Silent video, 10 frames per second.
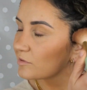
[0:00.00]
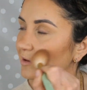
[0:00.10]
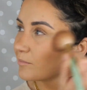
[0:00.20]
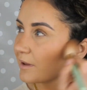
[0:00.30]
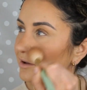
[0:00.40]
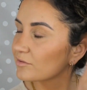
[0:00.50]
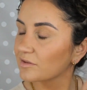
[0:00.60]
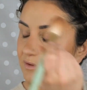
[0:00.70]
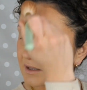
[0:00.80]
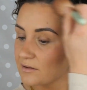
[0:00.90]
You can make your
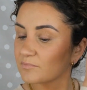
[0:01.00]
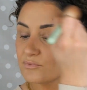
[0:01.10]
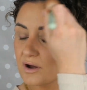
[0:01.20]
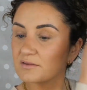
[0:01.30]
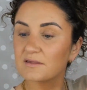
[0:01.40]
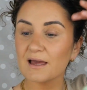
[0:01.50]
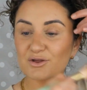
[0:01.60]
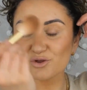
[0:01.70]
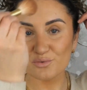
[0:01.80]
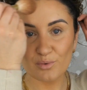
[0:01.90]
skin as bronzy
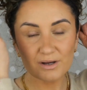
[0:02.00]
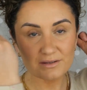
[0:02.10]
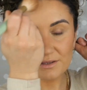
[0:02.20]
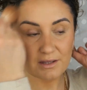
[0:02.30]
as you want.